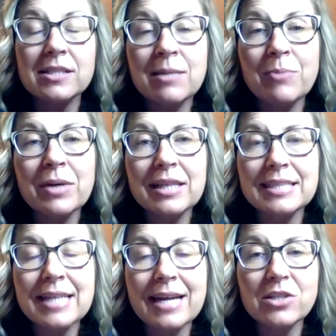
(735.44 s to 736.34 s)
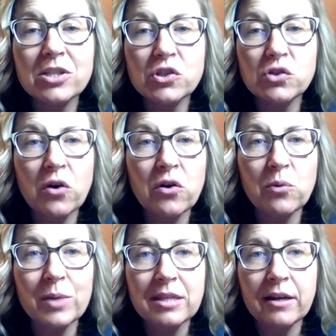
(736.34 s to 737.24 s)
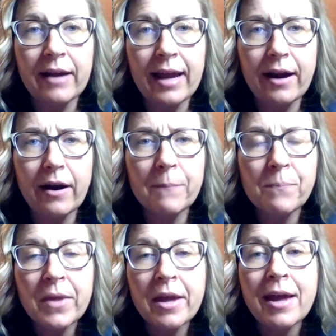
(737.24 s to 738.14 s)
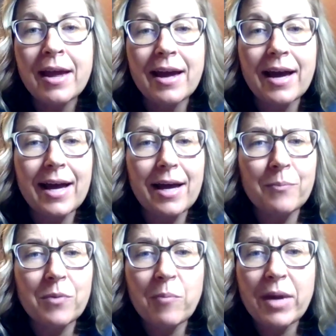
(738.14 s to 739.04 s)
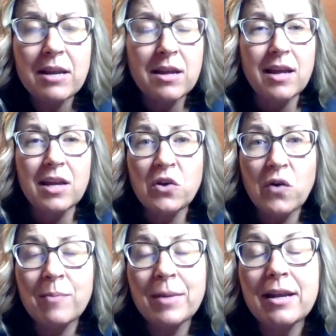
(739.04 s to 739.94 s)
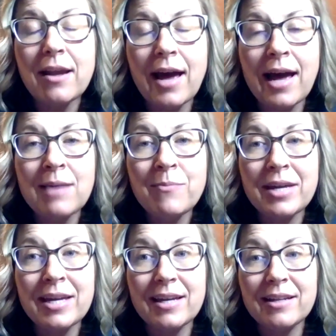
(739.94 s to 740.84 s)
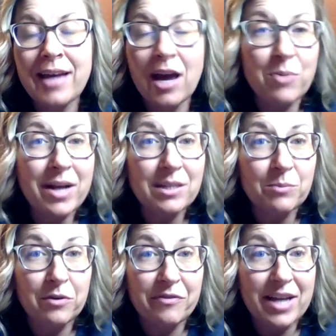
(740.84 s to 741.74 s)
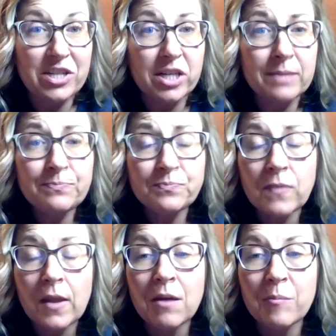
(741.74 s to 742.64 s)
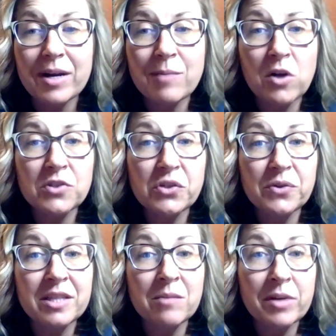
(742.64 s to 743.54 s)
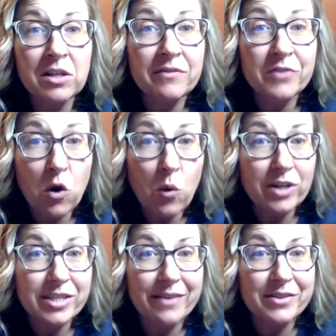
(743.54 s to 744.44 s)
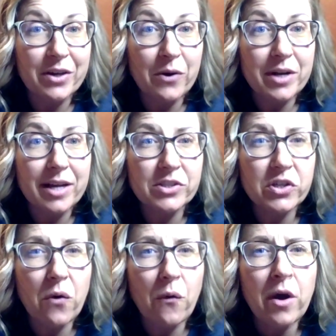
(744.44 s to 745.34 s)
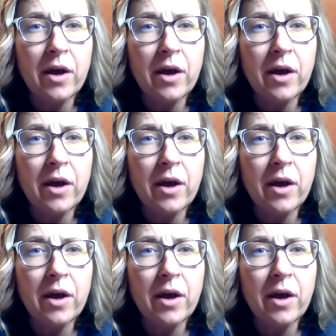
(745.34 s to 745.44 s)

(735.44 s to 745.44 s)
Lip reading: typically tend to struggle with their hair. But I'm in chiropractic profession, but I'm also in the middle of nowhere, South Dakota. So